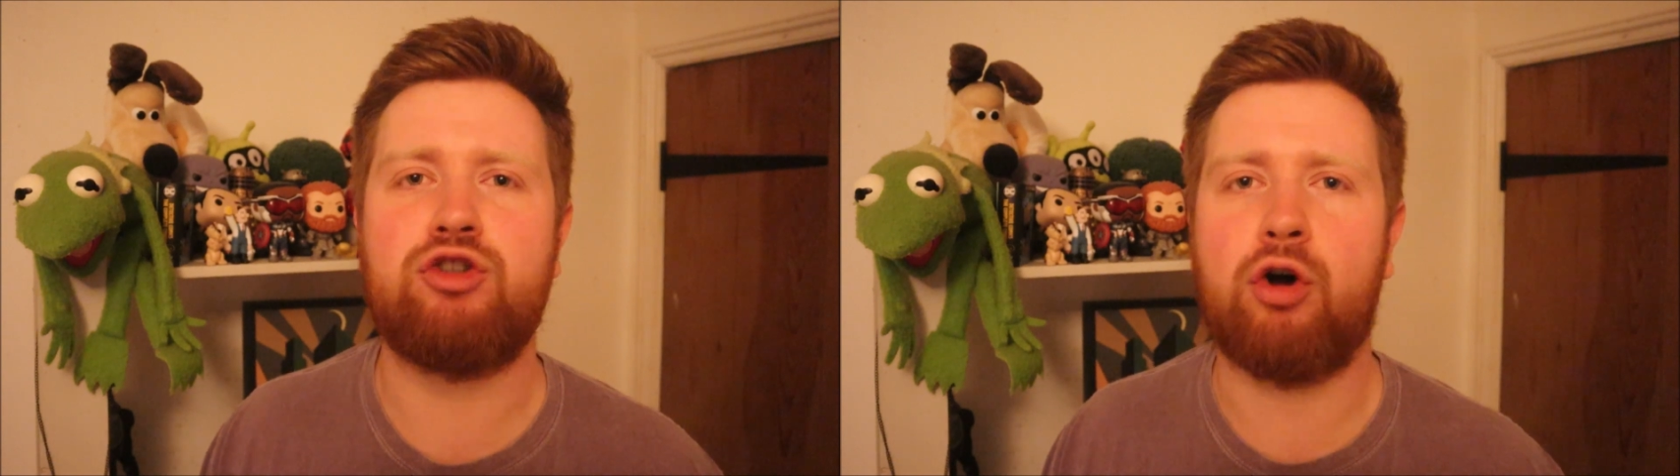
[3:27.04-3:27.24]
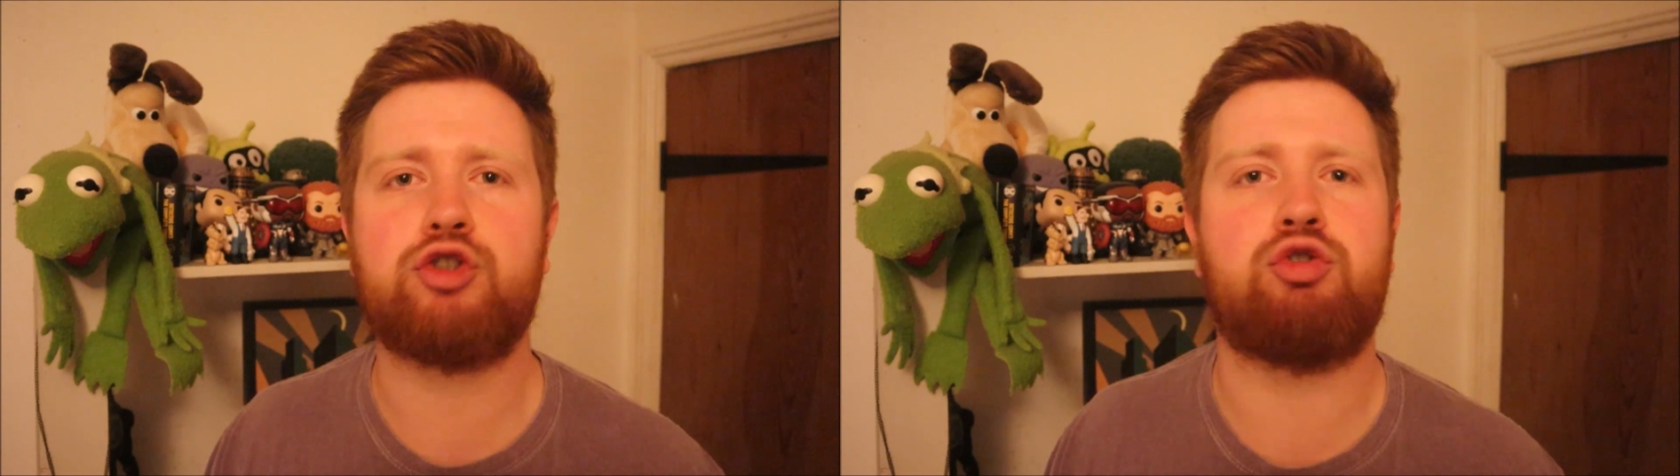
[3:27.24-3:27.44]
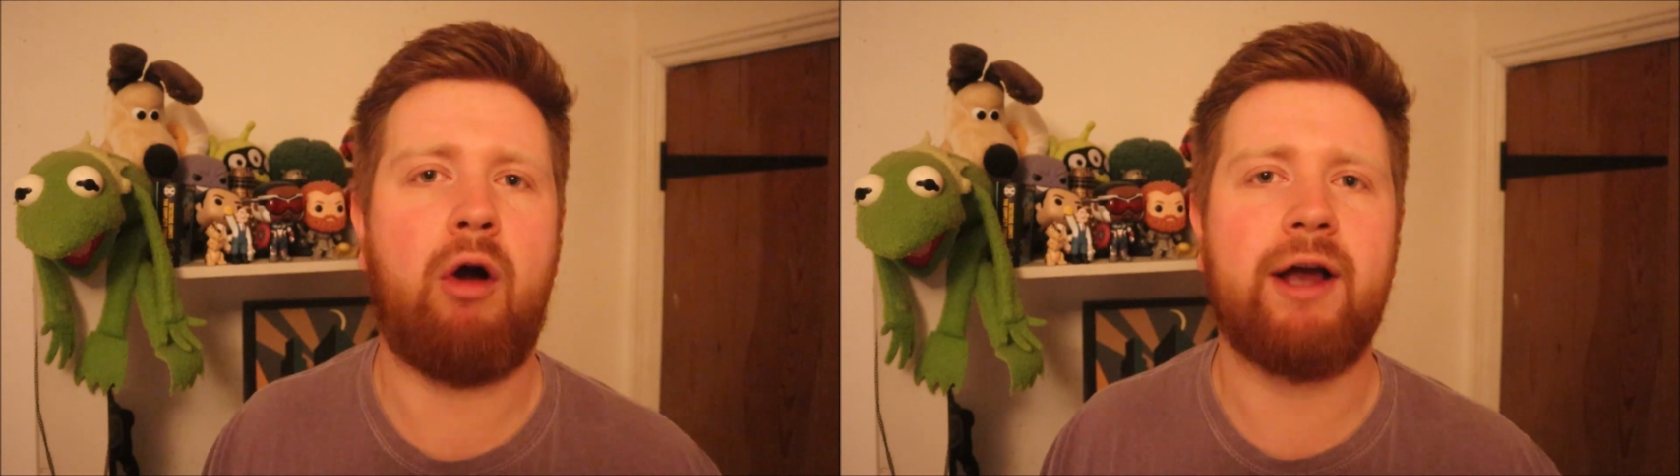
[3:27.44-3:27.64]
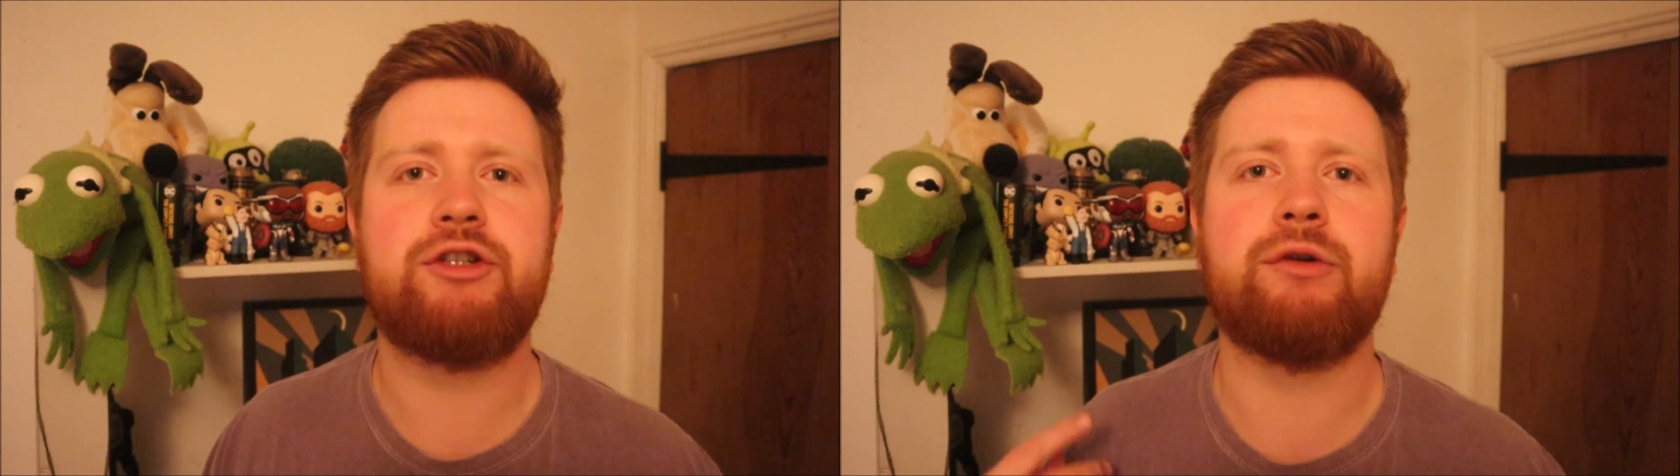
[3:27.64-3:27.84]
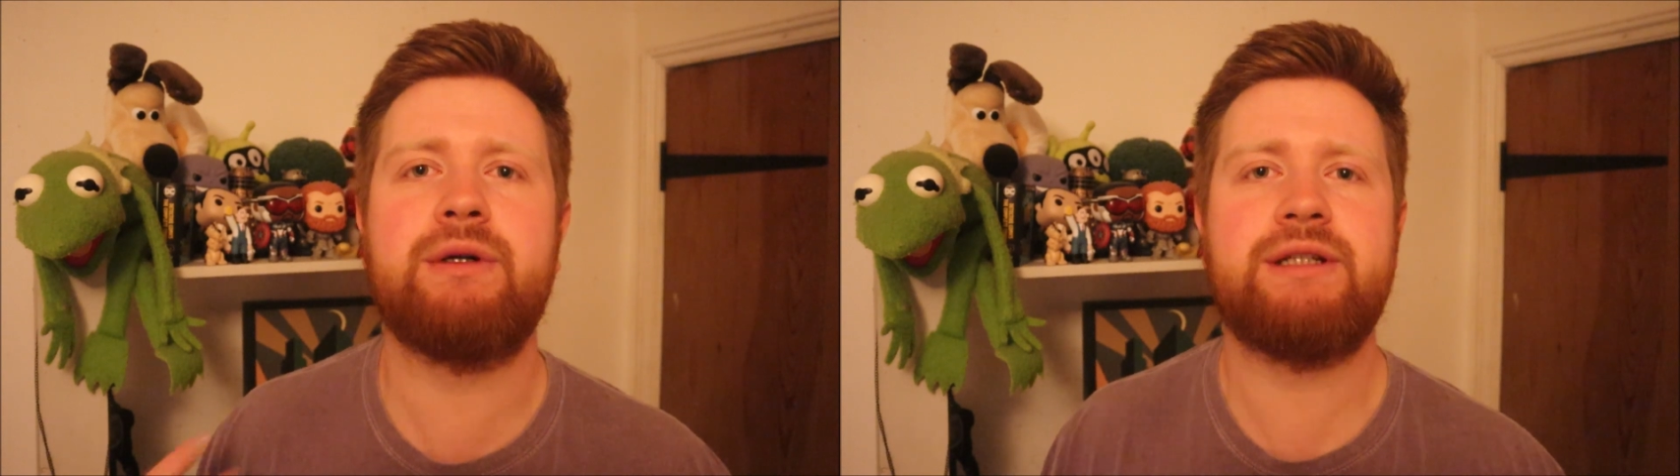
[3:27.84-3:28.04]
not trying
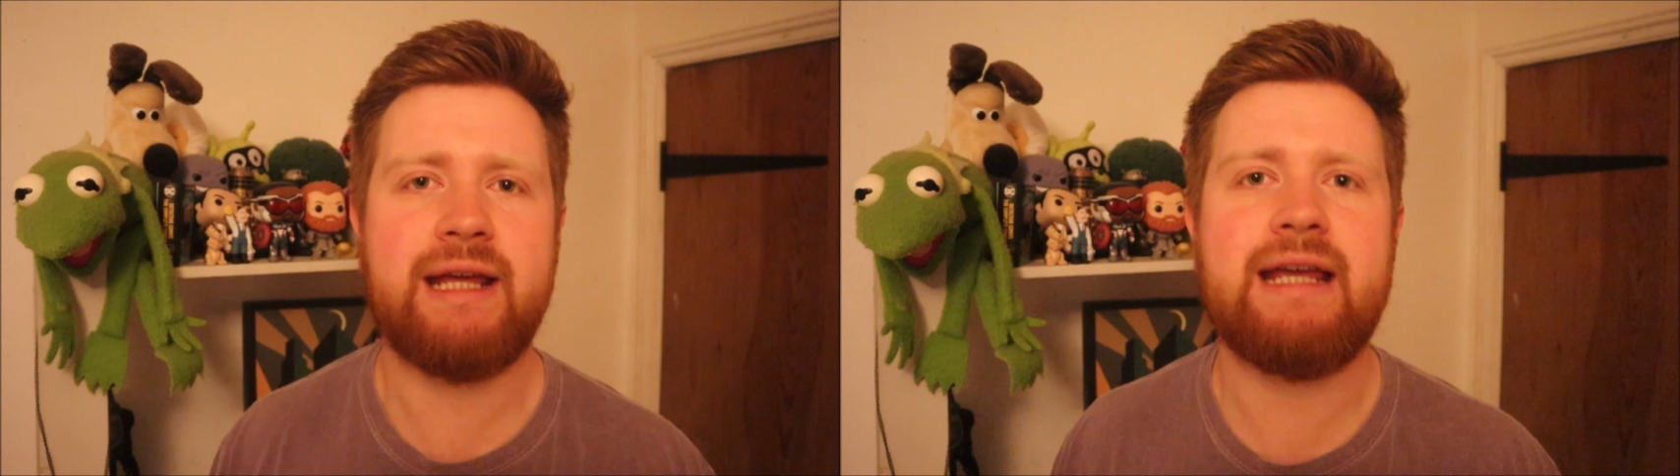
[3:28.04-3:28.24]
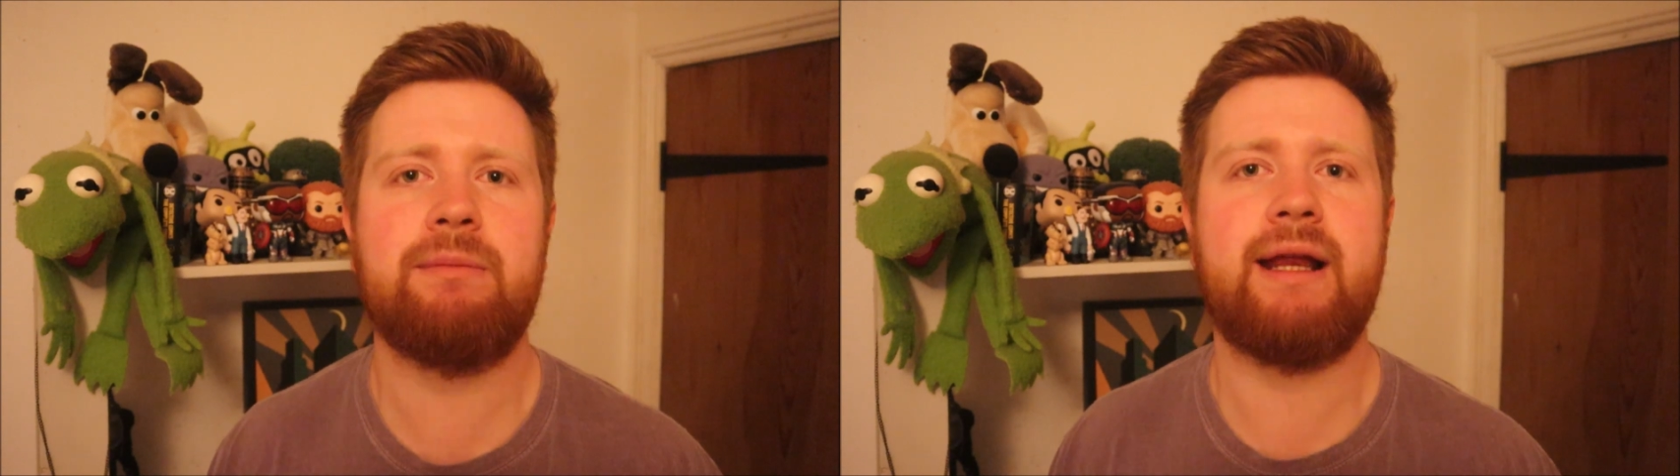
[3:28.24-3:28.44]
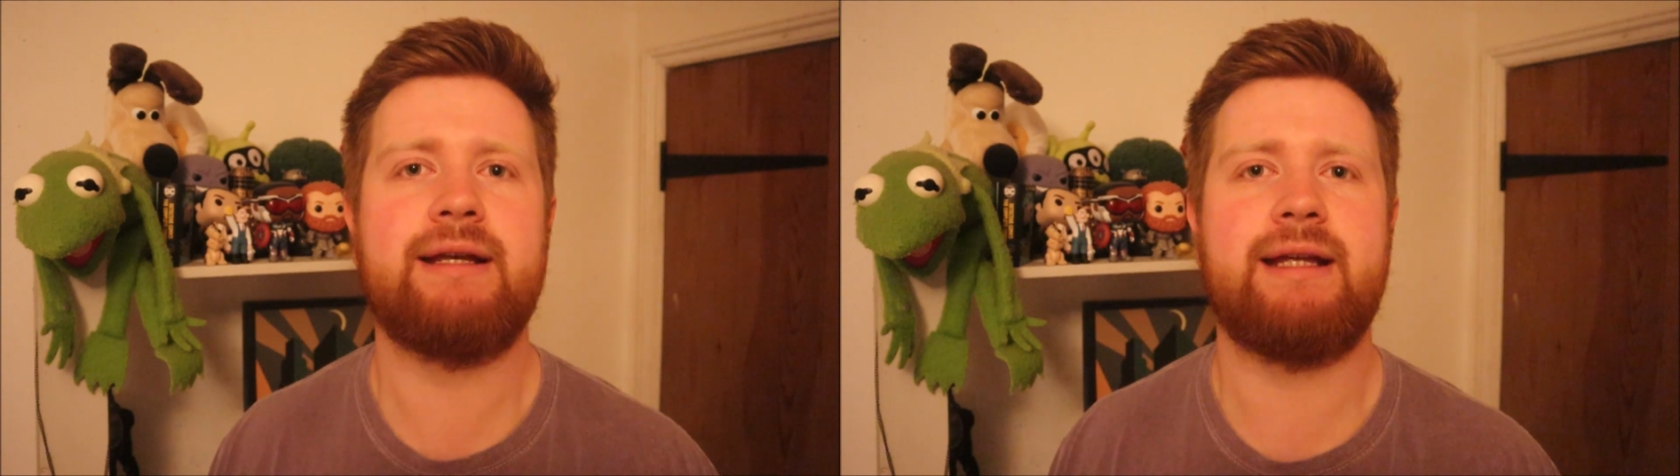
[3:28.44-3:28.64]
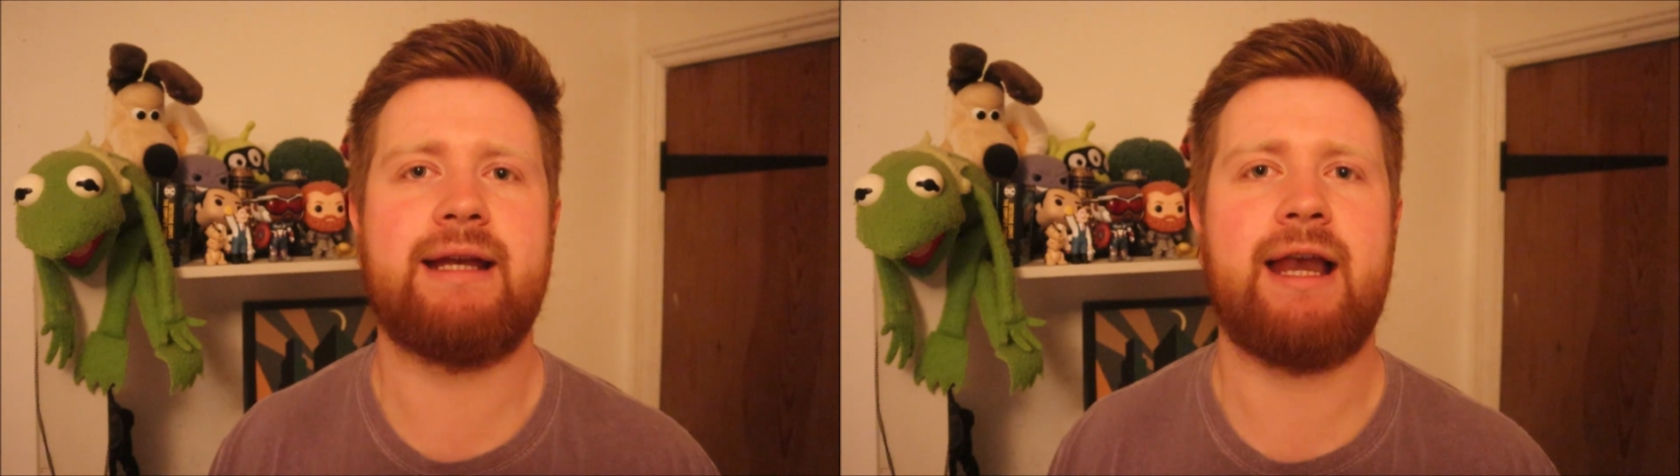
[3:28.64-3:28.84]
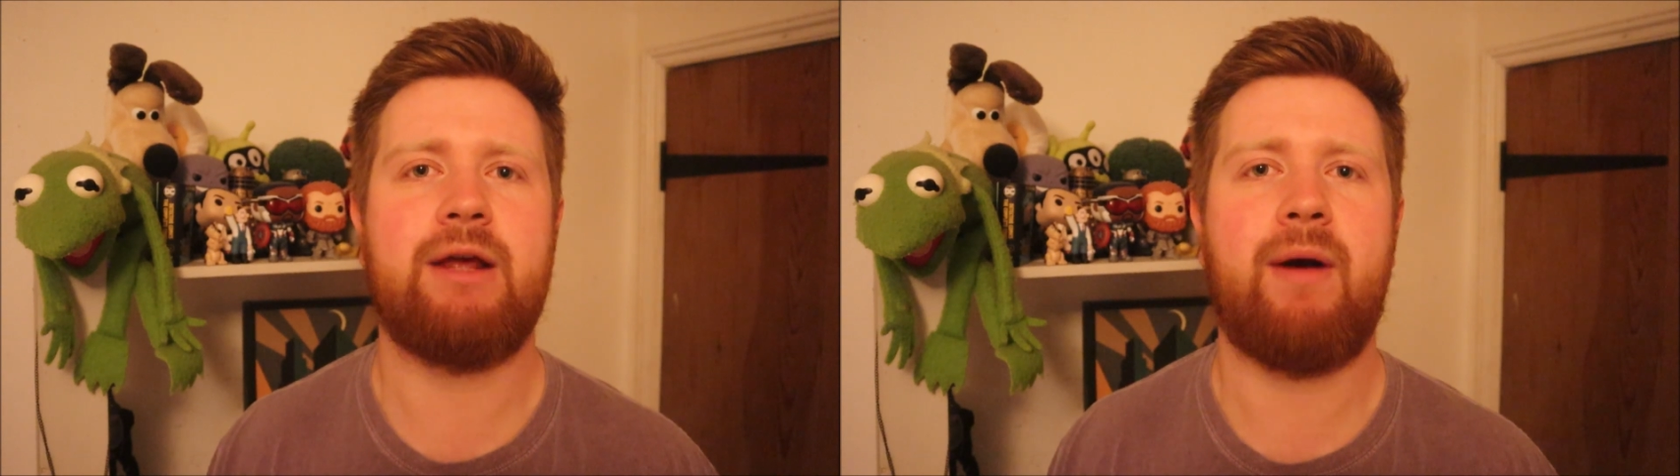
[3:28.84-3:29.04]
to redeem
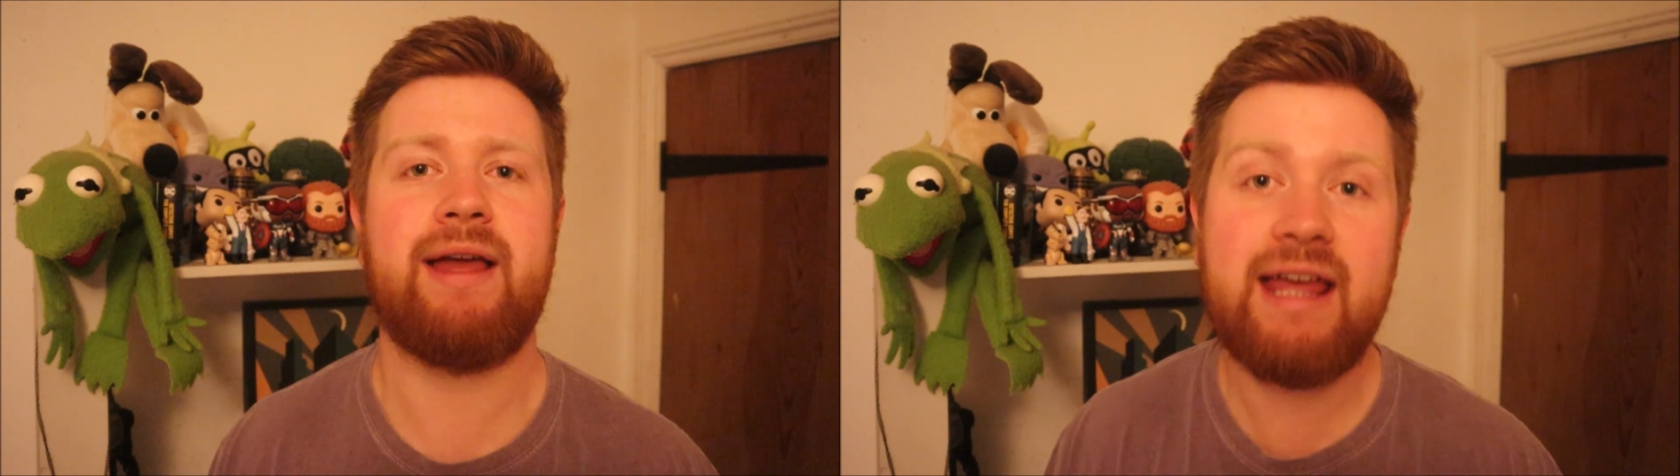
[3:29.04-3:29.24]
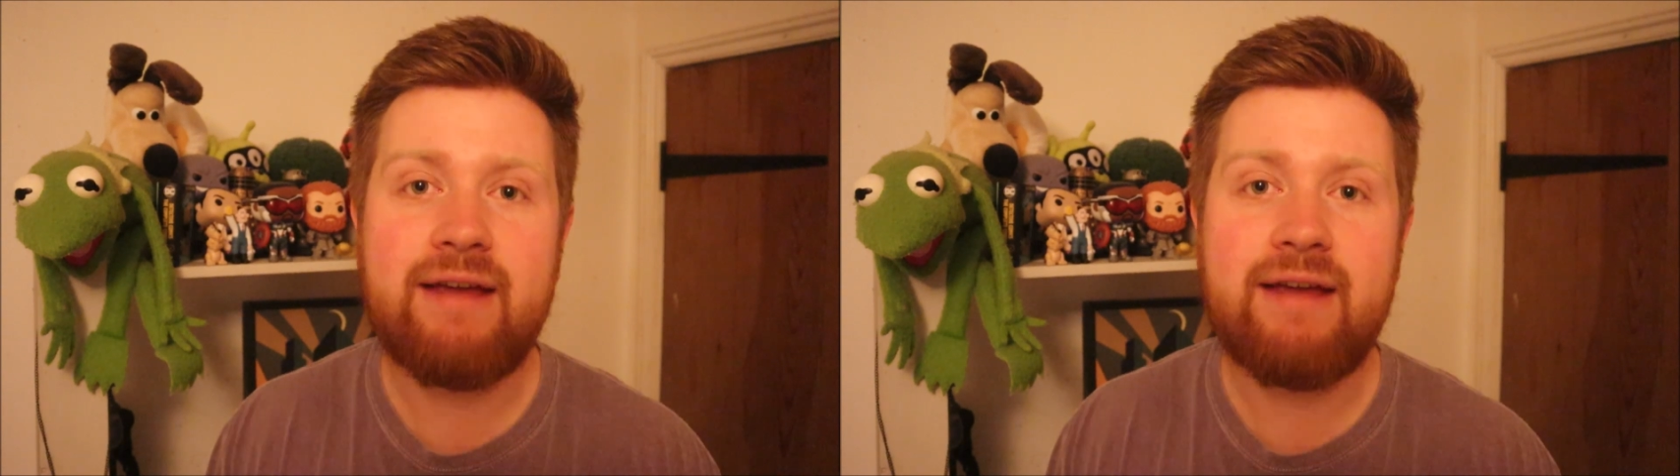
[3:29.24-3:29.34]
Lindy in any way.